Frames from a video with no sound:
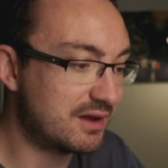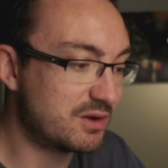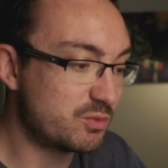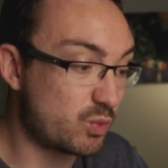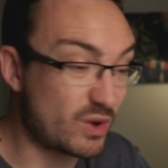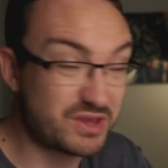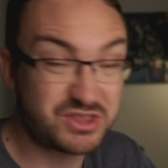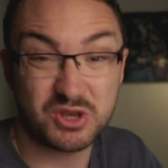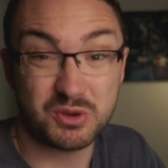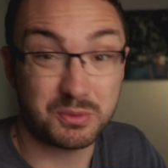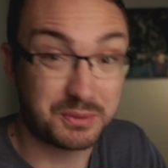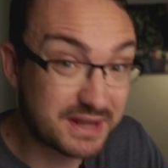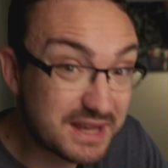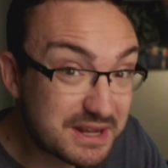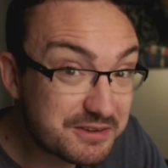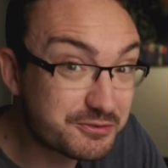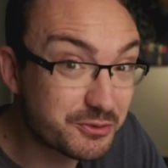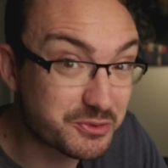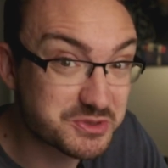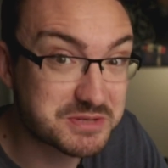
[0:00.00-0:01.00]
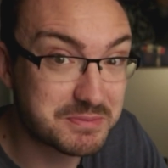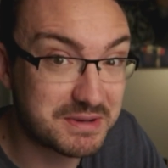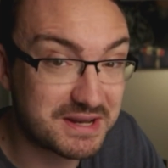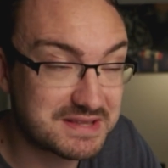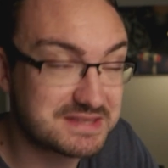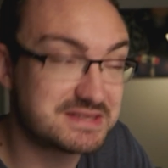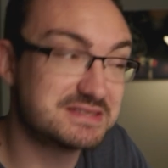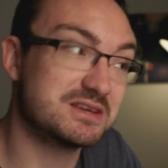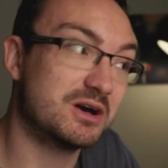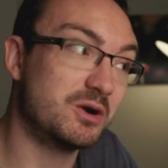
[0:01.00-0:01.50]
Whether you need 40
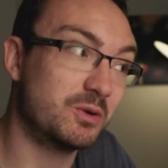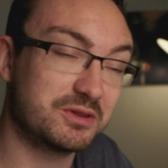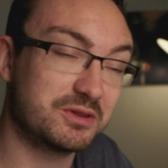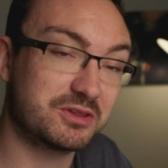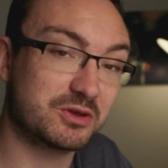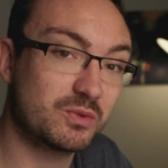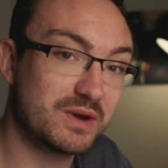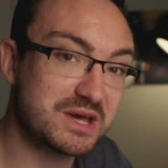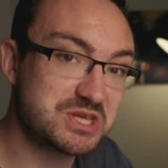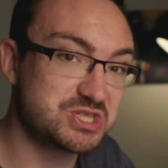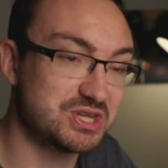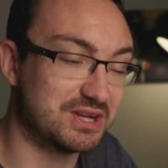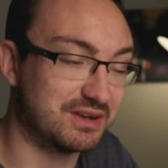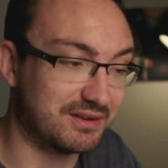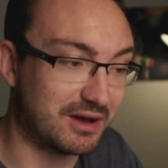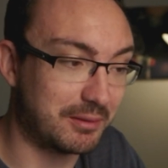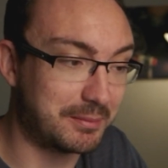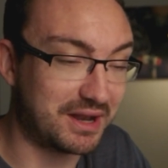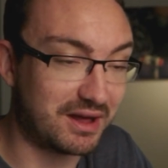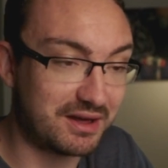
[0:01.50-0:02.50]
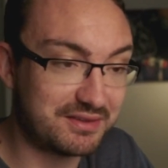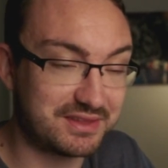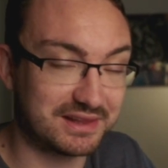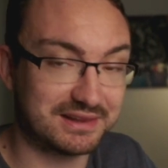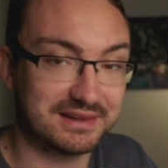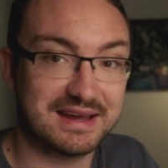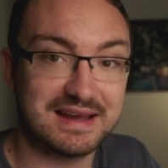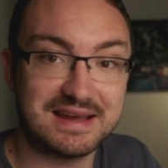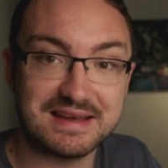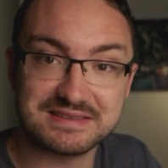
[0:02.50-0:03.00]
minutes is a other question. I mean, I
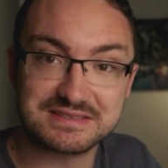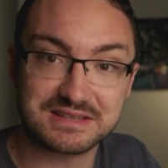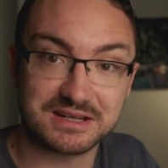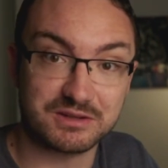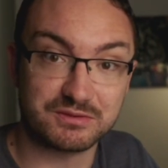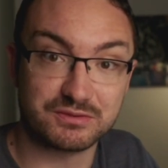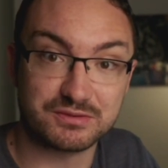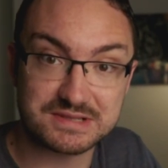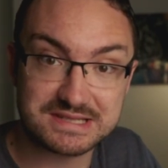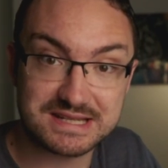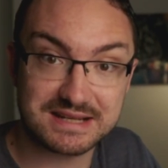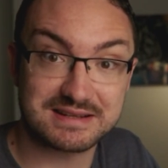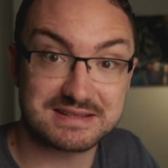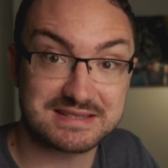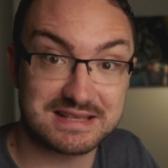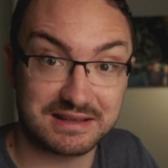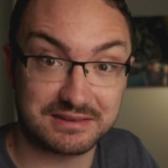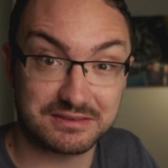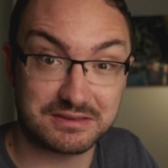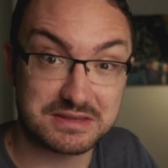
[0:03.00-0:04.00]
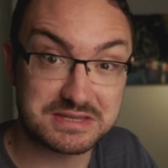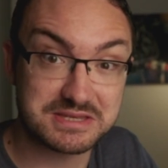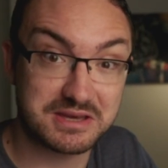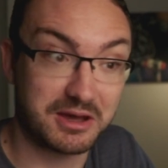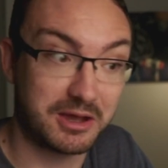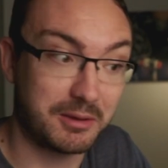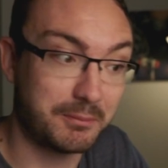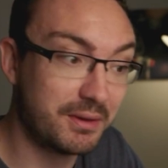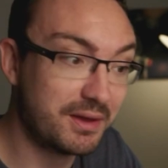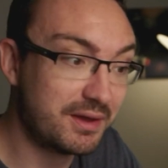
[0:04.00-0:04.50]
think that is kind of a ridiculous length of
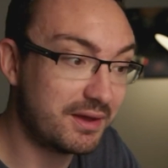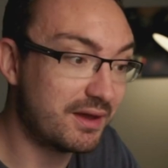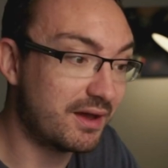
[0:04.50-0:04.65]
time.